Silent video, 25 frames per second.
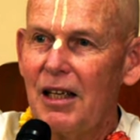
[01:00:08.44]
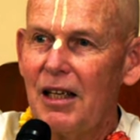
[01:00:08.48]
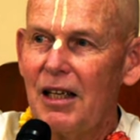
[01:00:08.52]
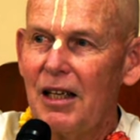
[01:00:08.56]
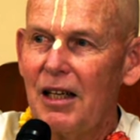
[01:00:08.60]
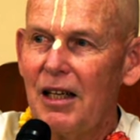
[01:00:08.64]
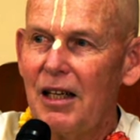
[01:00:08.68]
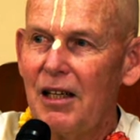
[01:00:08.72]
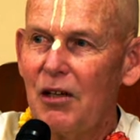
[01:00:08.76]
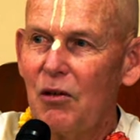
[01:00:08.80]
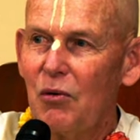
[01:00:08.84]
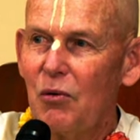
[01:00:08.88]

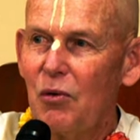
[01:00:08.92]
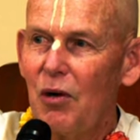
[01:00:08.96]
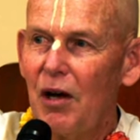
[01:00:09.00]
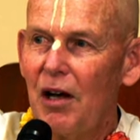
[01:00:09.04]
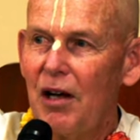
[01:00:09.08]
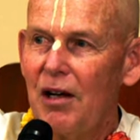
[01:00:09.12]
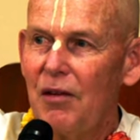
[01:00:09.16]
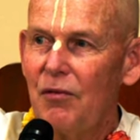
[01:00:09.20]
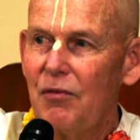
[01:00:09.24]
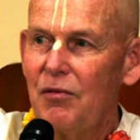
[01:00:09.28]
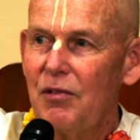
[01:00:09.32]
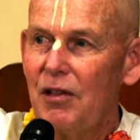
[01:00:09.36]
He
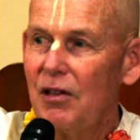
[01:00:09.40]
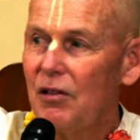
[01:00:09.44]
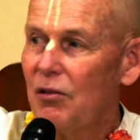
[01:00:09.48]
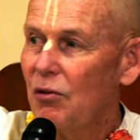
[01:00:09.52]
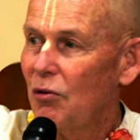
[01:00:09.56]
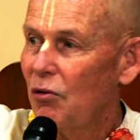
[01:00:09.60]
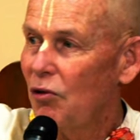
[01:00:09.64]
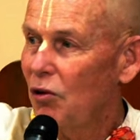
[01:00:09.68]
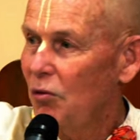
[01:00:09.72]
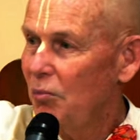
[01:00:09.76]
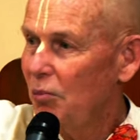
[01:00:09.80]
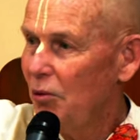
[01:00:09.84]
arrived at
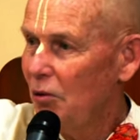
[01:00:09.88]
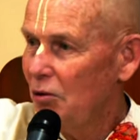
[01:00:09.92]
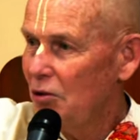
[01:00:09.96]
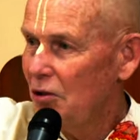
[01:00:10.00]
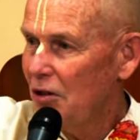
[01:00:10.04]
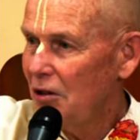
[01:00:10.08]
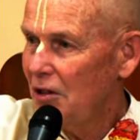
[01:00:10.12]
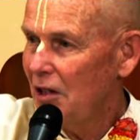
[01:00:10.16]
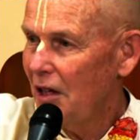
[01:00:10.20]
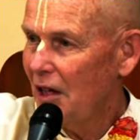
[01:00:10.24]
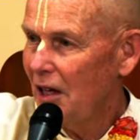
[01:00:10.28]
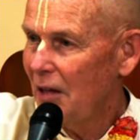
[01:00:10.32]
guru
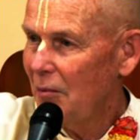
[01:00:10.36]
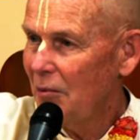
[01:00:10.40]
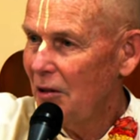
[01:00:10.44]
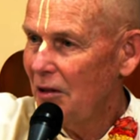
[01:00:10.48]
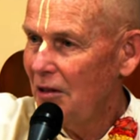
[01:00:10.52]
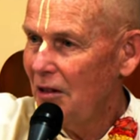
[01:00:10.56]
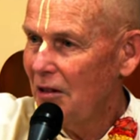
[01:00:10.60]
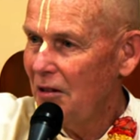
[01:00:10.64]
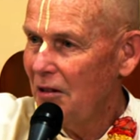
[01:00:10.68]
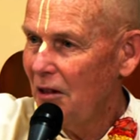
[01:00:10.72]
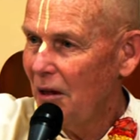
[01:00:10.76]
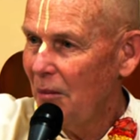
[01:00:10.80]
puja time at
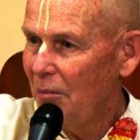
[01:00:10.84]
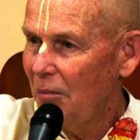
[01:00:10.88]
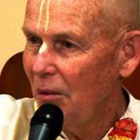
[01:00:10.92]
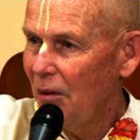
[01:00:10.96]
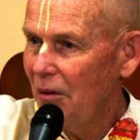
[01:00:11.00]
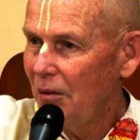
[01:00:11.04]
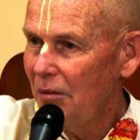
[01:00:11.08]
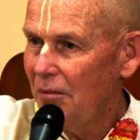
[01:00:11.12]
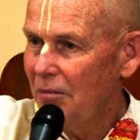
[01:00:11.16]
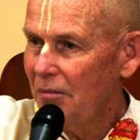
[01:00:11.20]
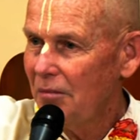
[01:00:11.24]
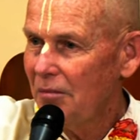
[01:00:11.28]
the
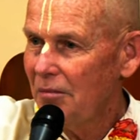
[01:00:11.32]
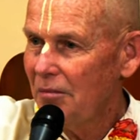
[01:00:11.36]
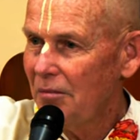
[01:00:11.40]
temple.